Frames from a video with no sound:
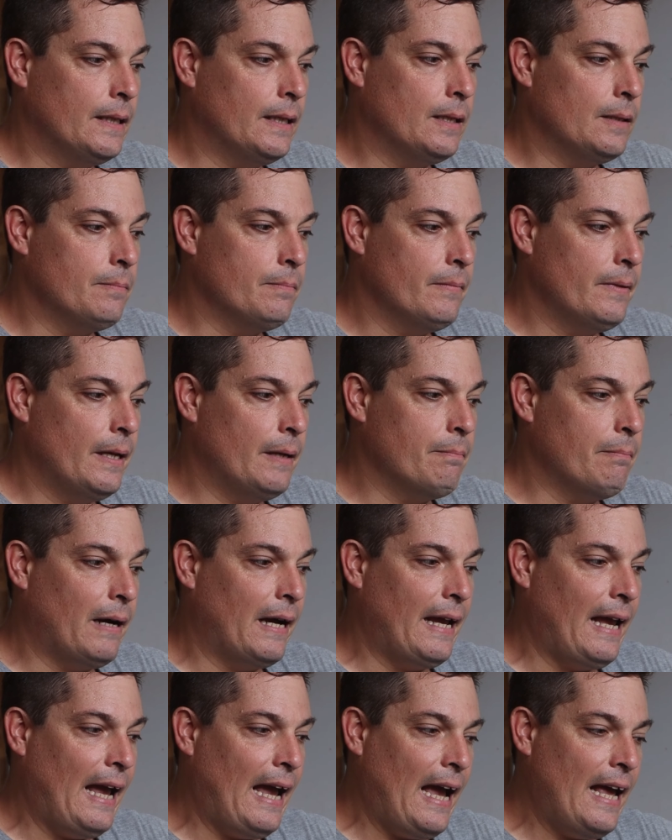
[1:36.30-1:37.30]
and
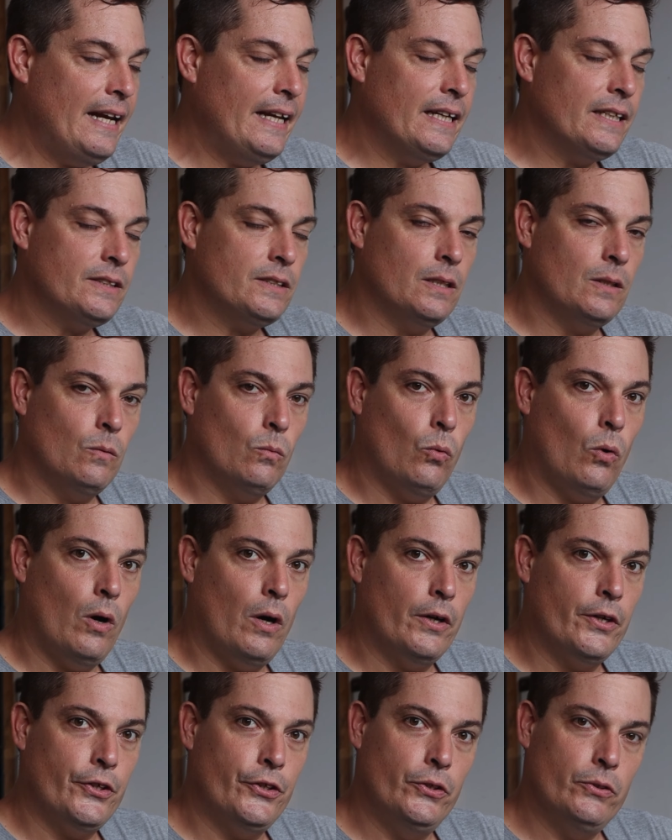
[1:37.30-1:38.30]
by adding it to the
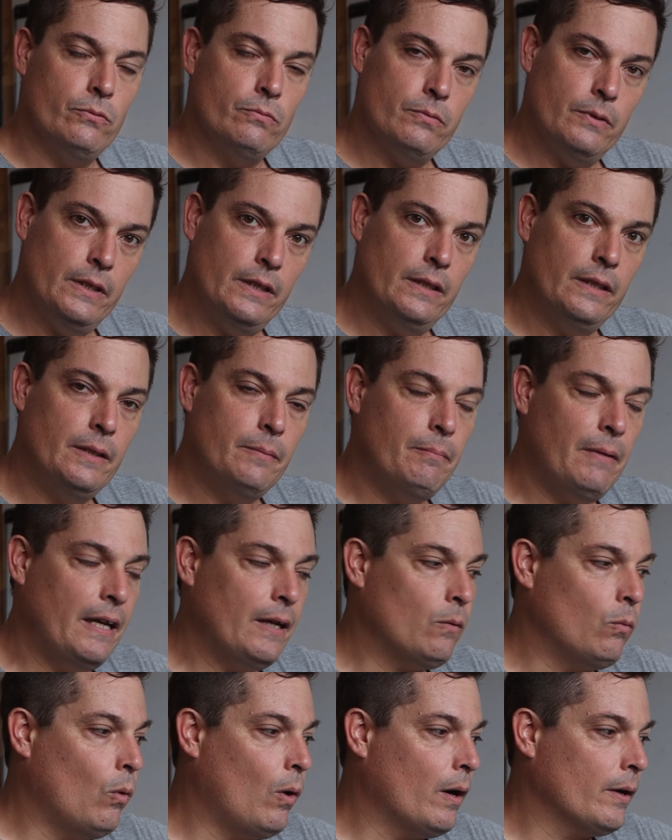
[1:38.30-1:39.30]
water, you really
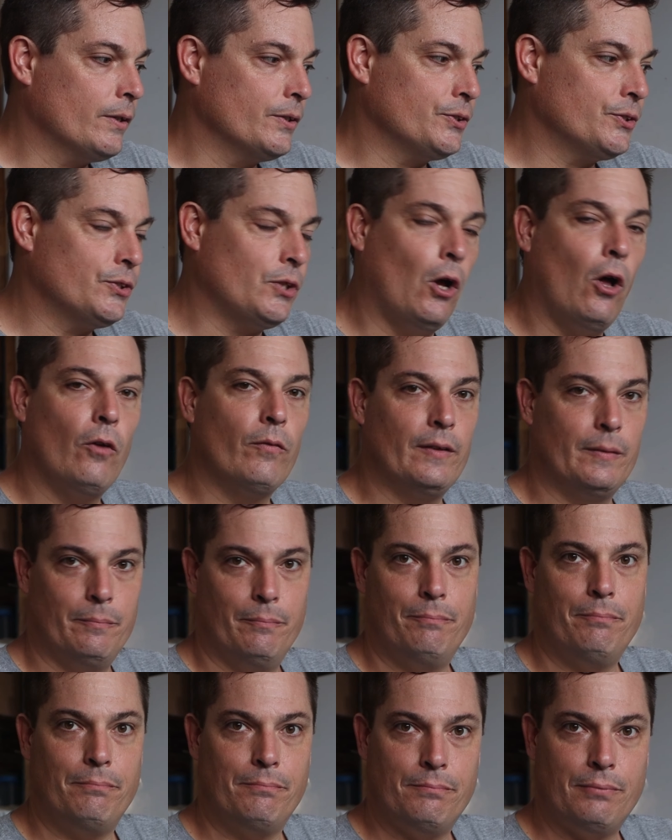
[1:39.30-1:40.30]
make water solvent
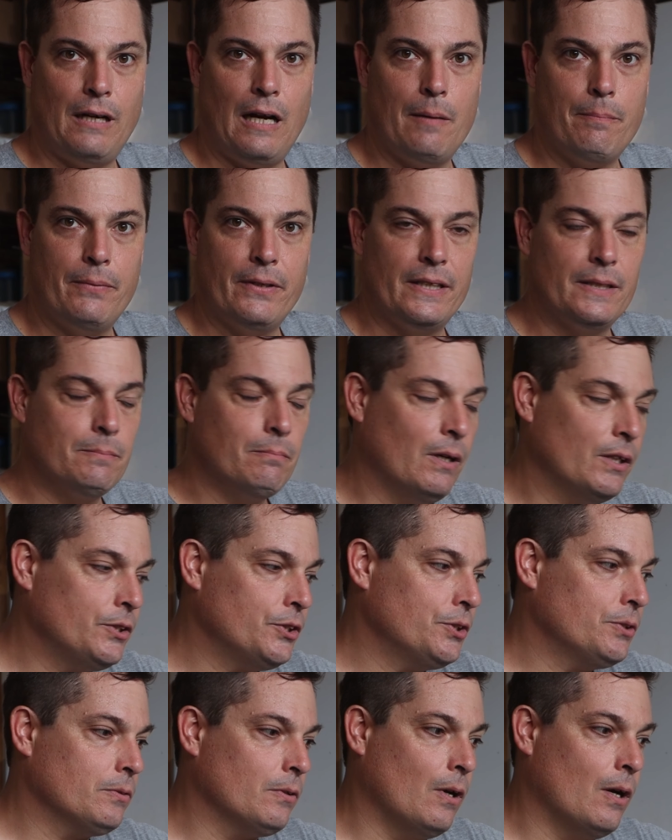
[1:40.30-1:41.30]
properties
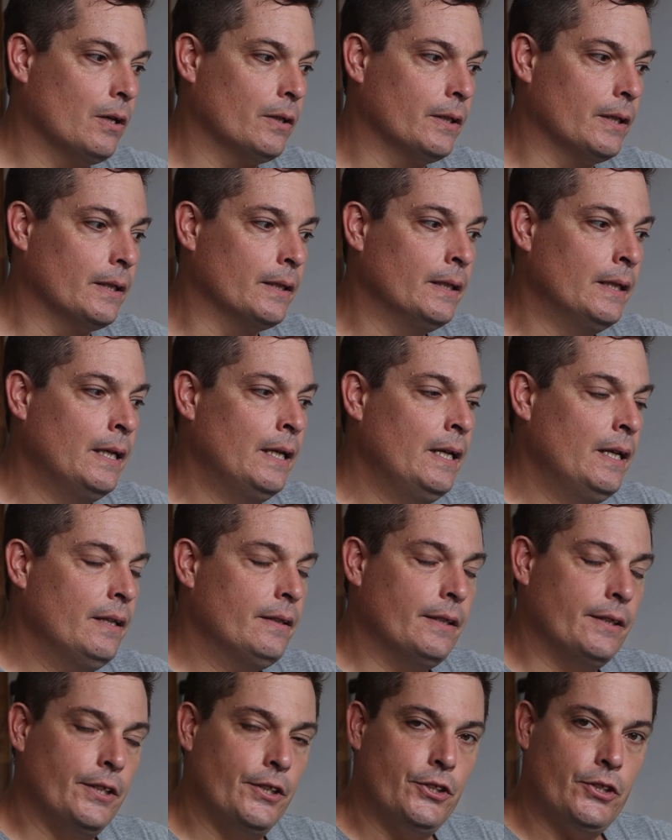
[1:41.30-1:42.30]
much stronger.
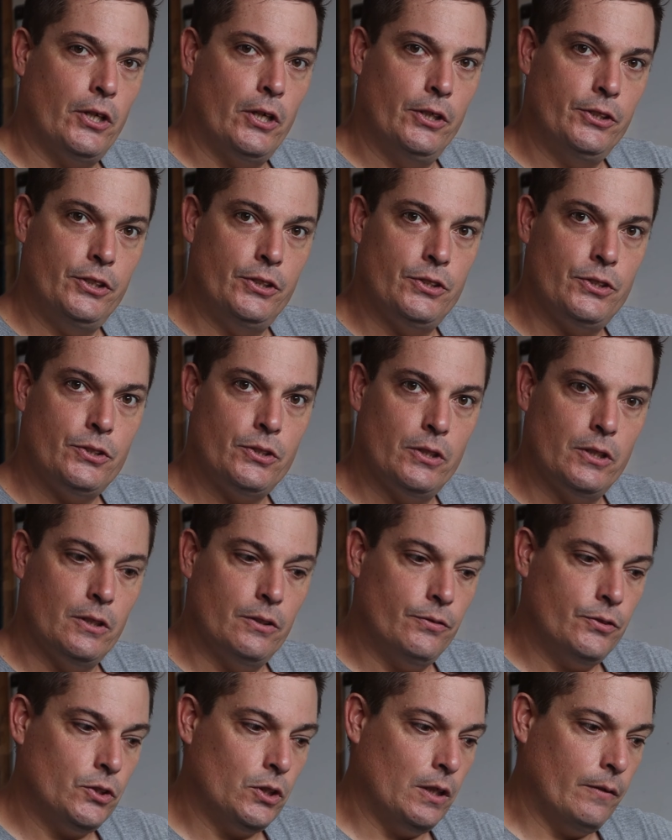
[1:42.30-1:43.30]
The
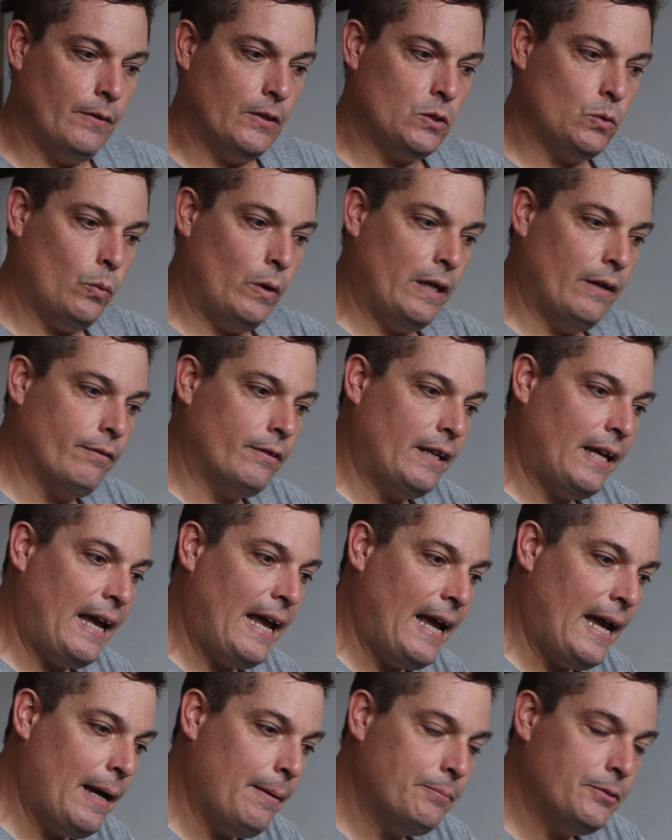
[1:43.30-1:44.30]
detergents serve as a way of
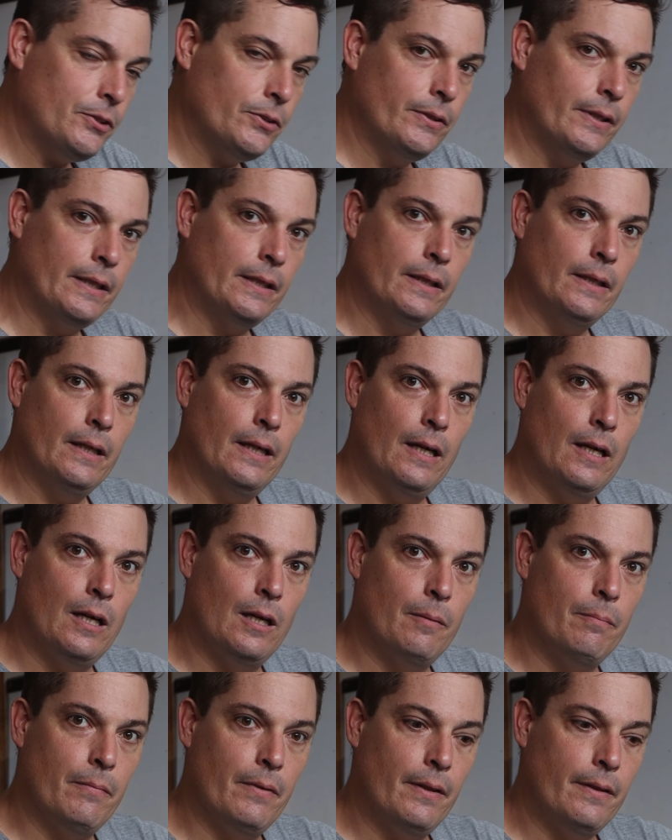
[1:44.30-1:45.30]
capturing
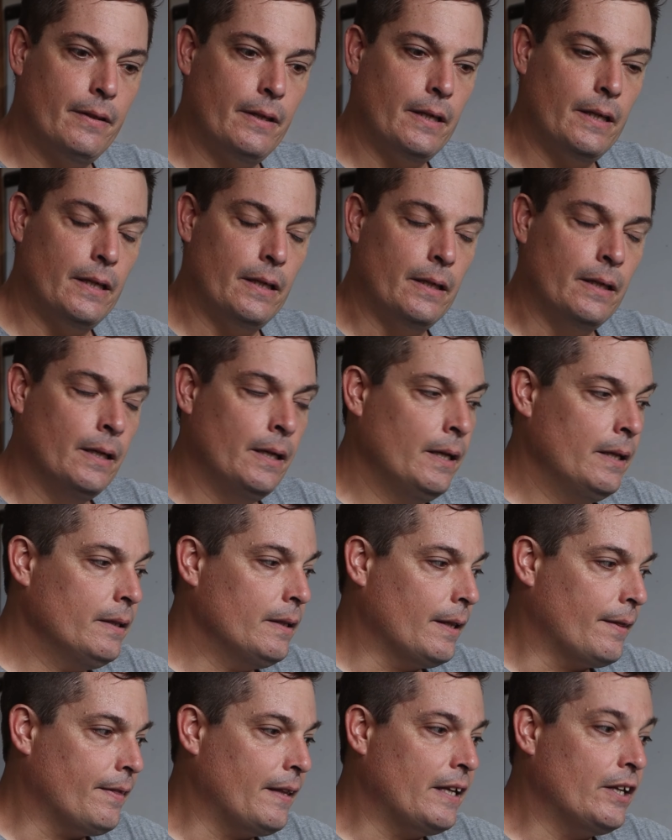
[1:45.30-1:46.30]
the
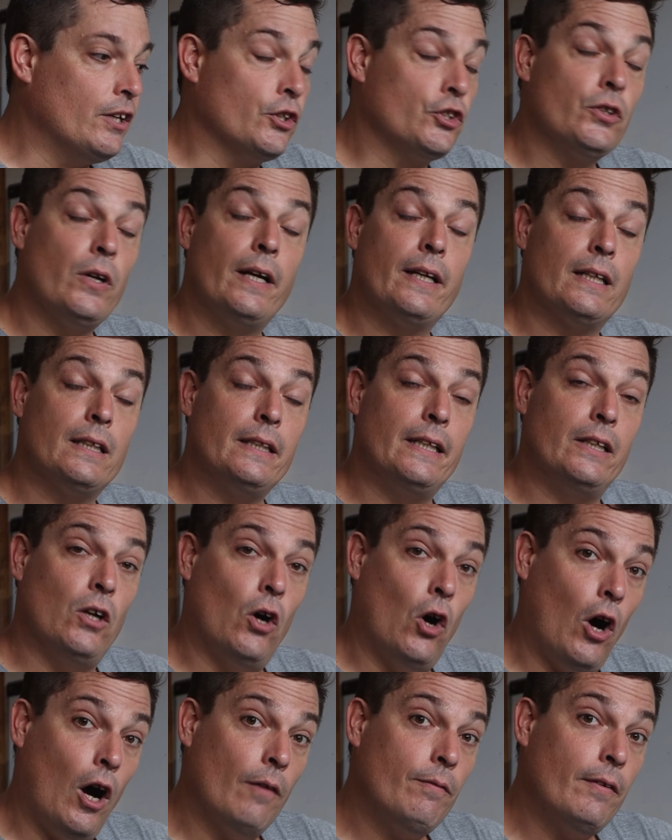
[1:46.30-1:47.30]
thing you're trying to clean
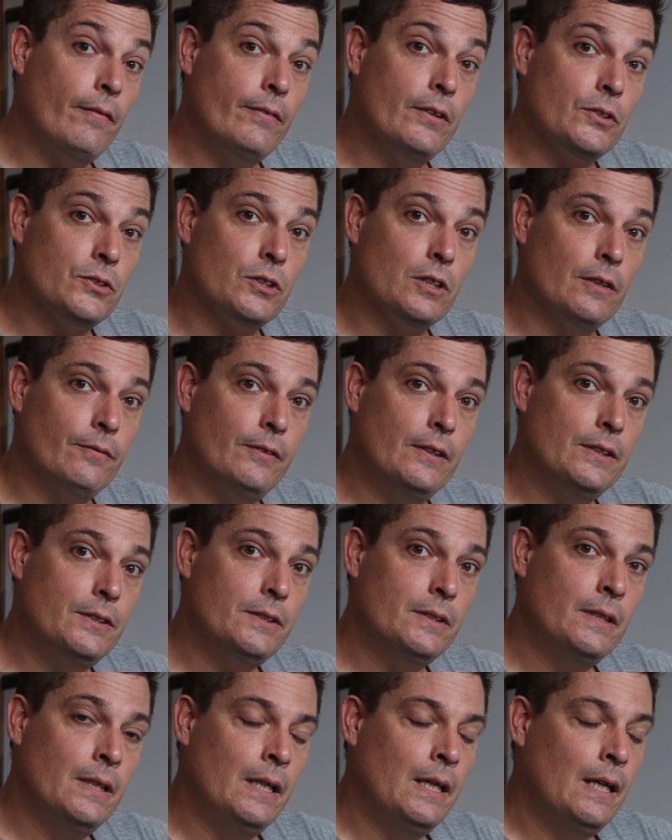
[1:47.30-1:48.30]
off of the surface.